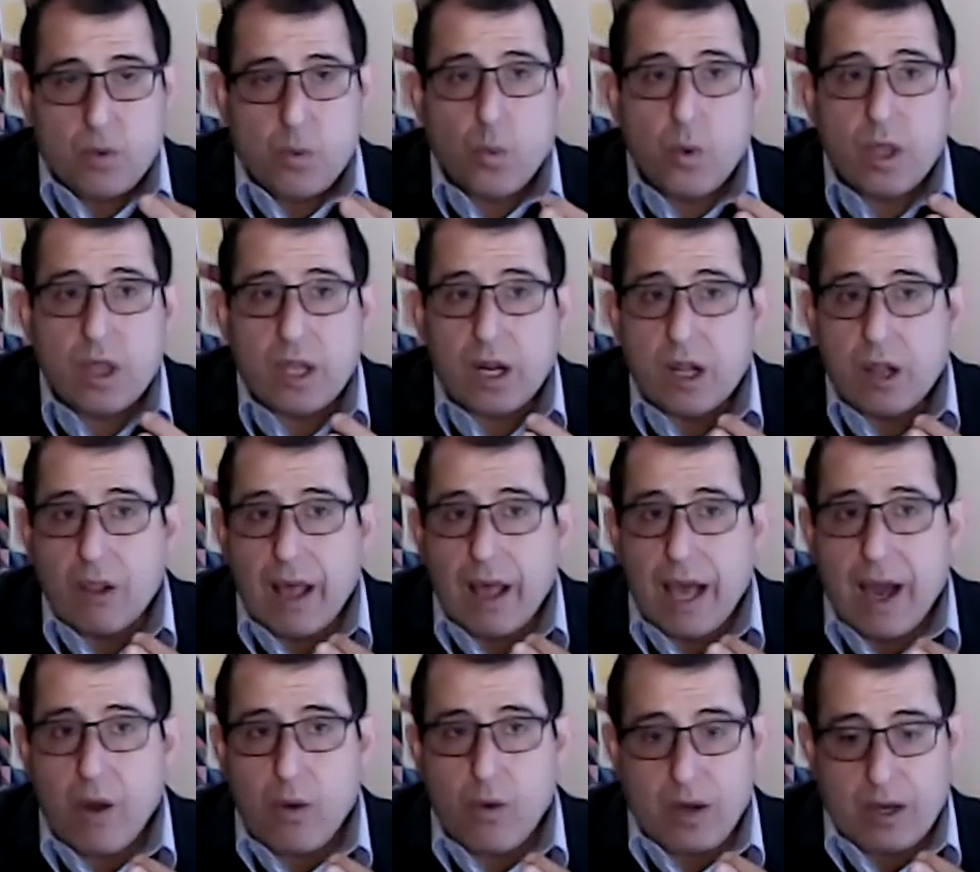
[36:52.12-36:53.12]
Will it
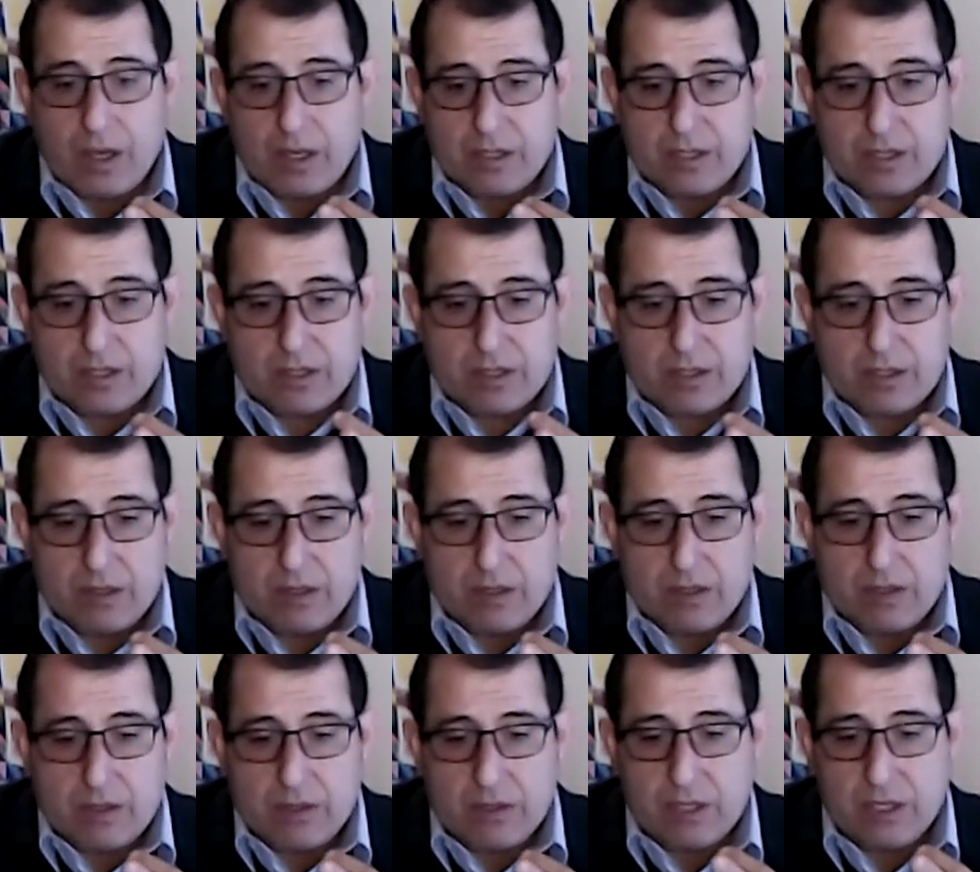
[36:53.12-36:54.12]
allow us,
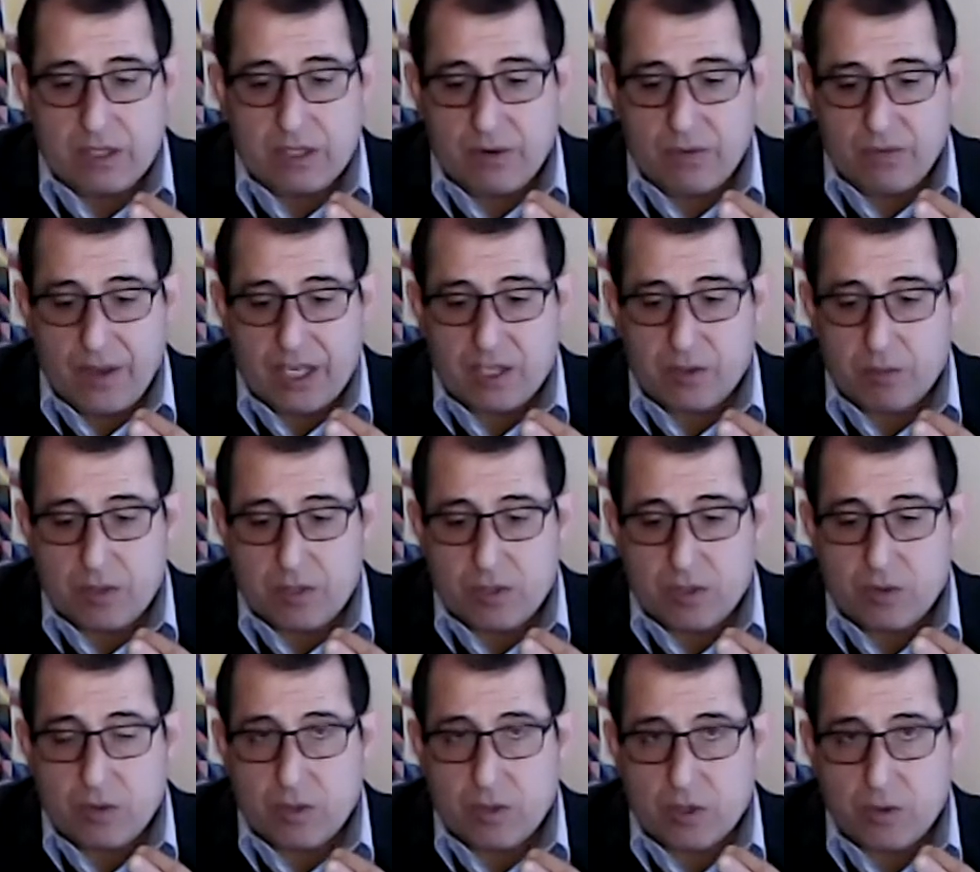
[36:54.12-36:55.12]
this investment,
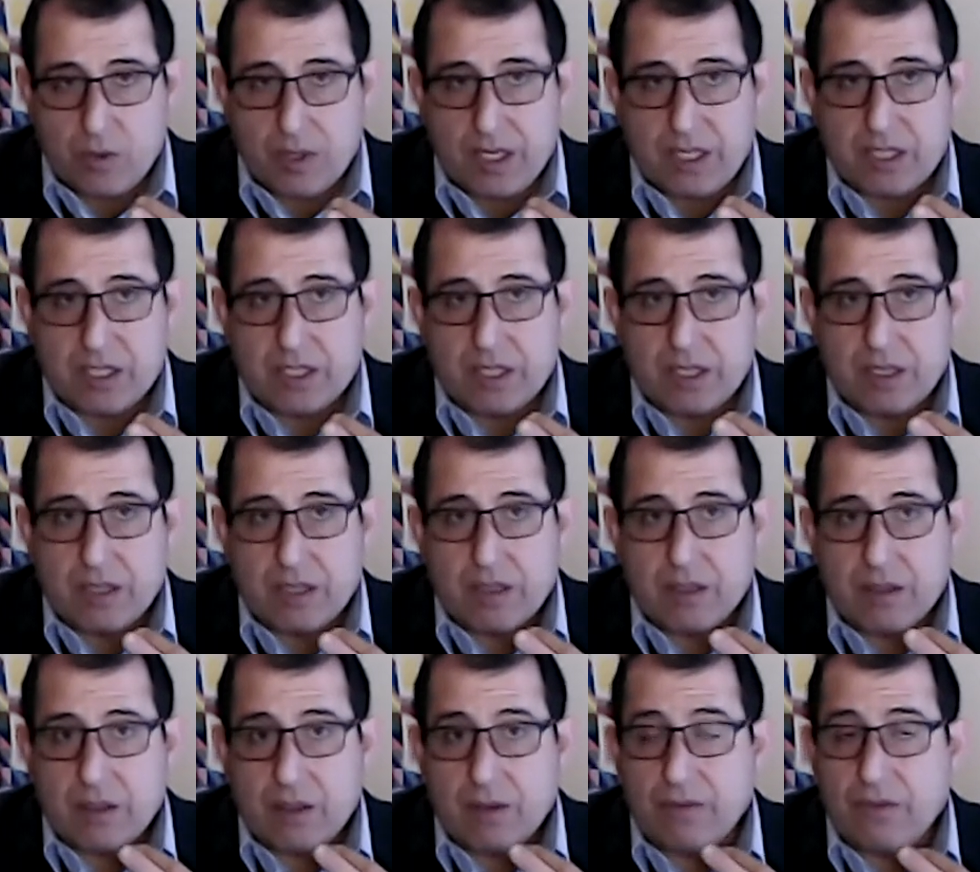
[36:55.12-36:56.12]
to increase
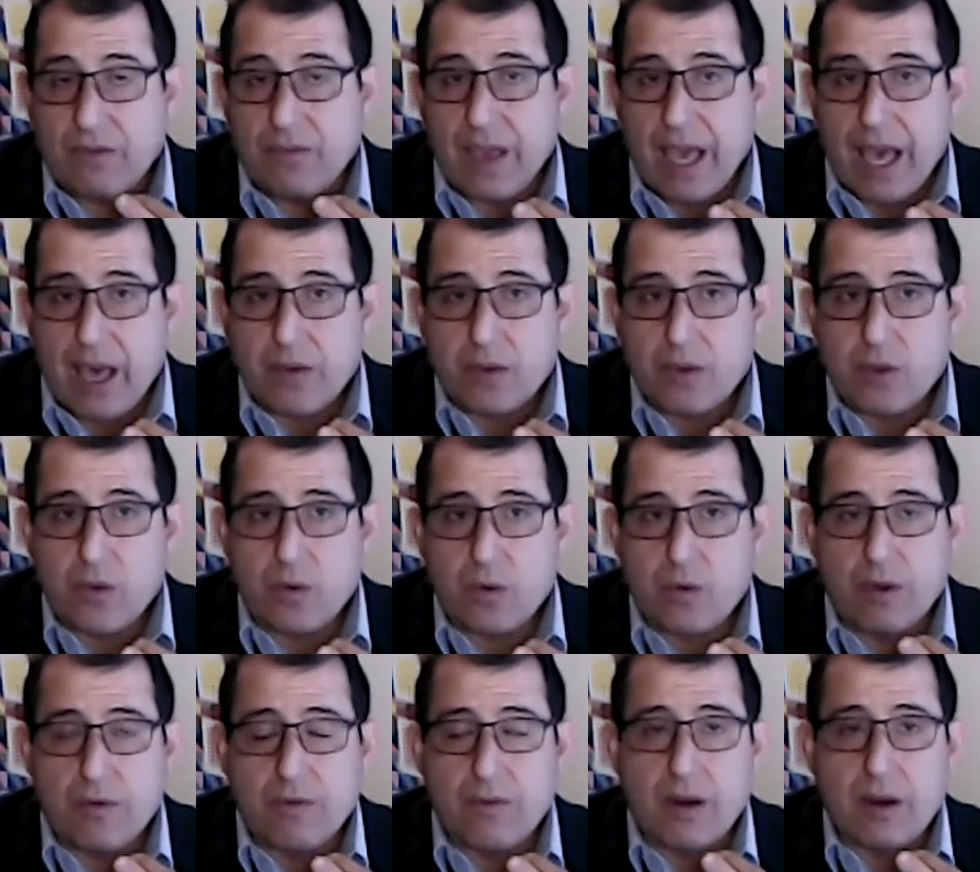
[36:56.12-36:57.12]
the
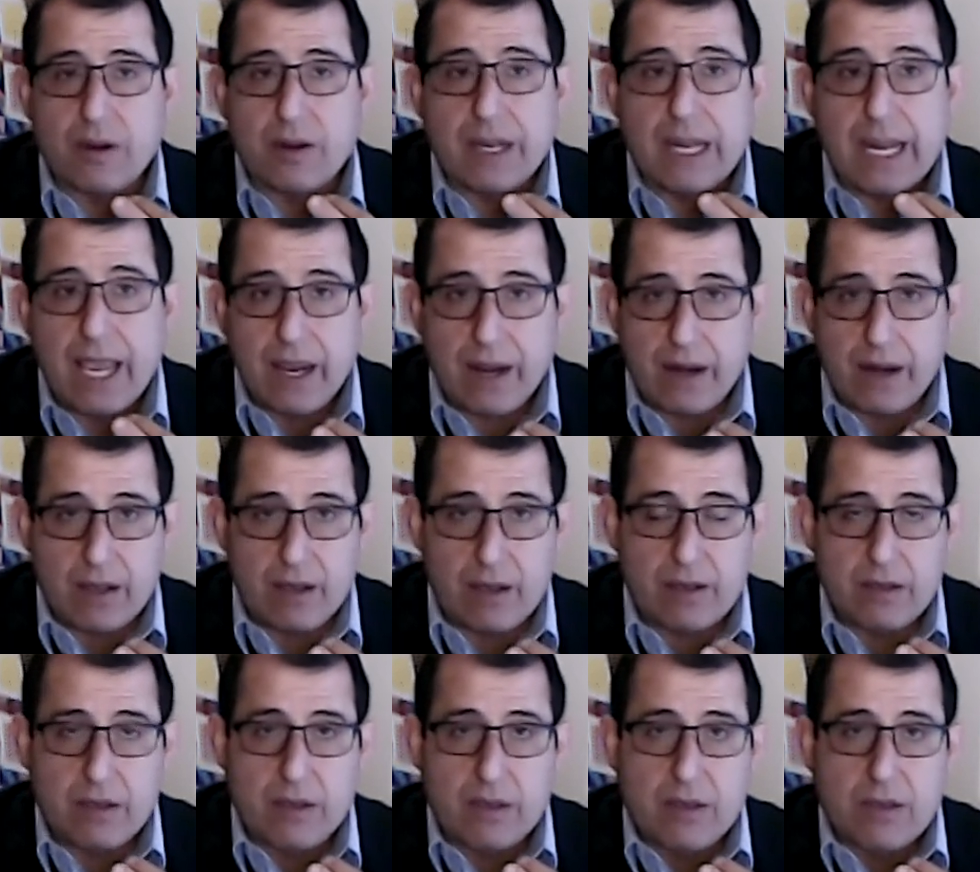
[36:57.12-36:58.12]
value of our
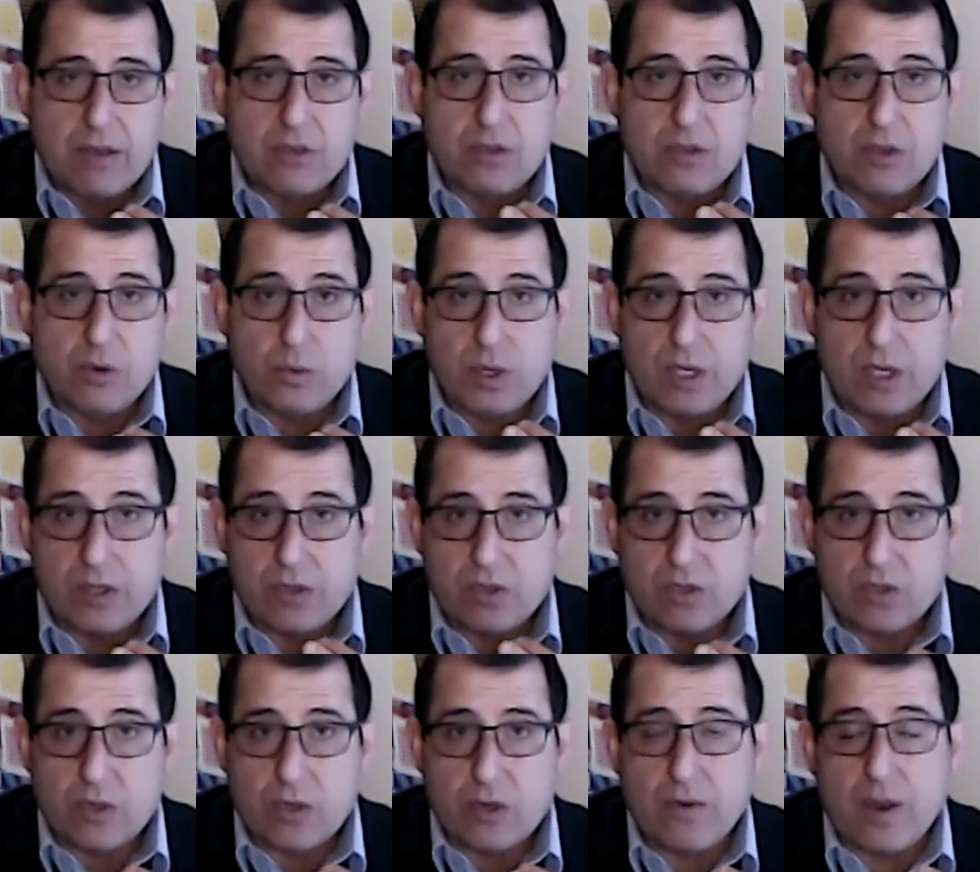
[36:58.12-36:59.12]
data so that we can
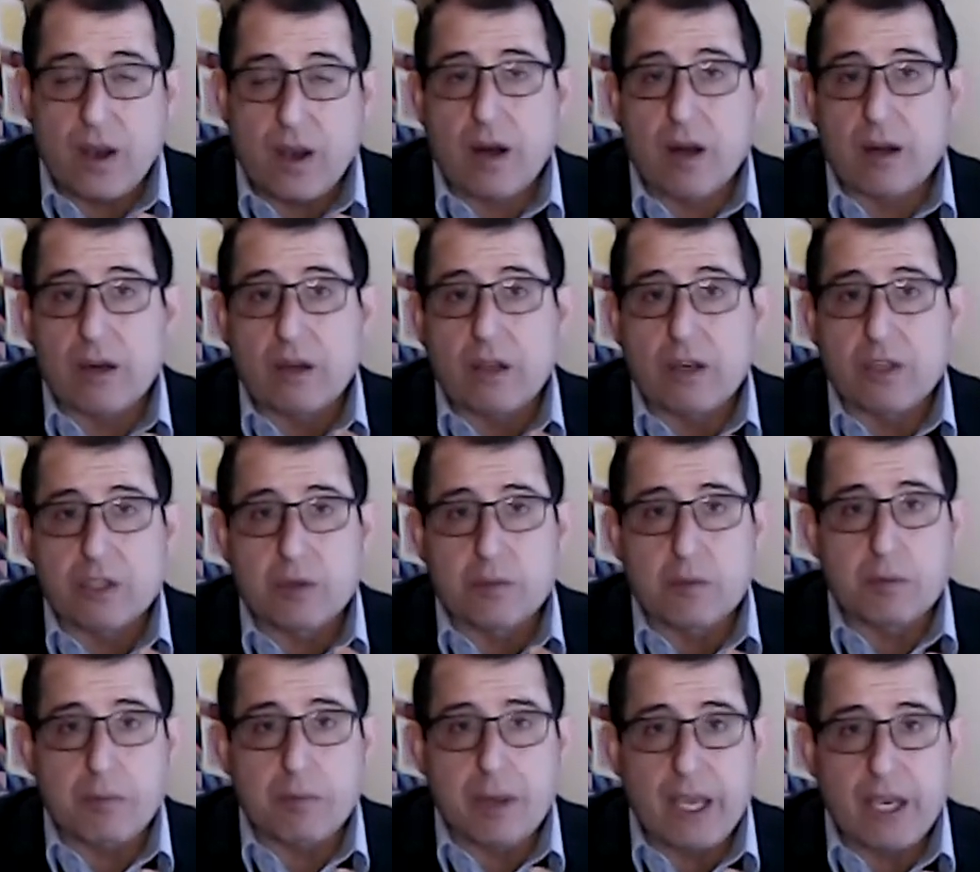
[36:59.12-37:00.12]
serve our
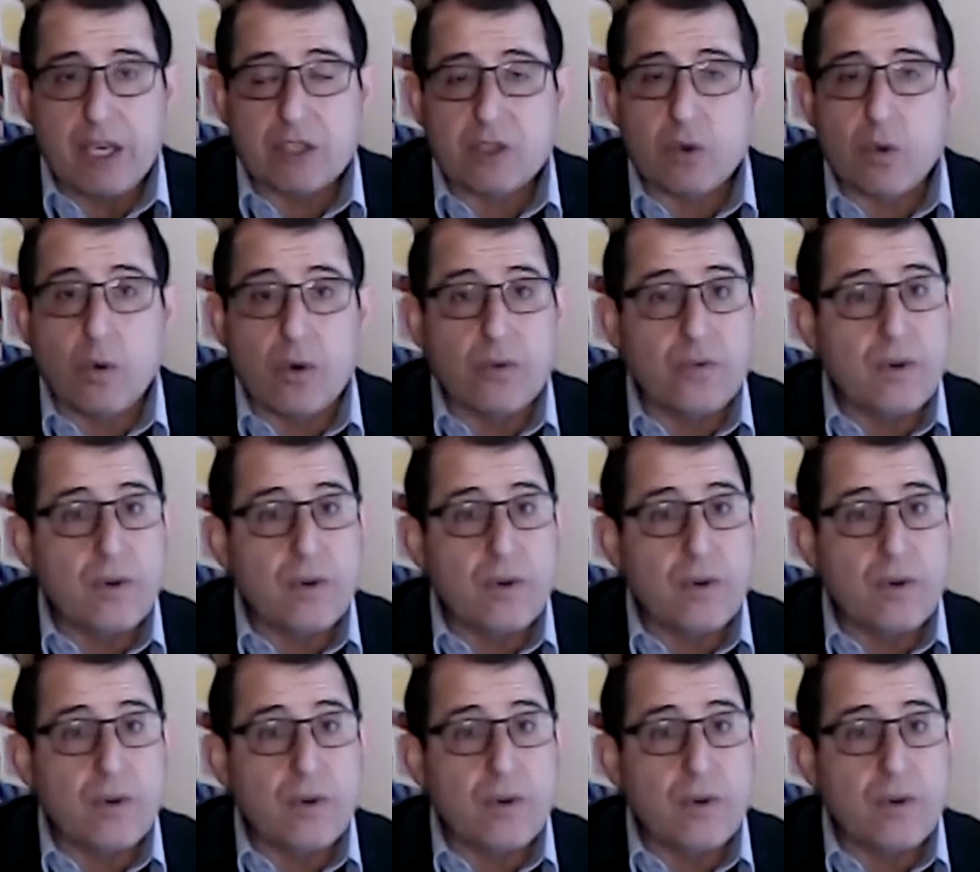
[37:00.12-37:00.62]
customer base or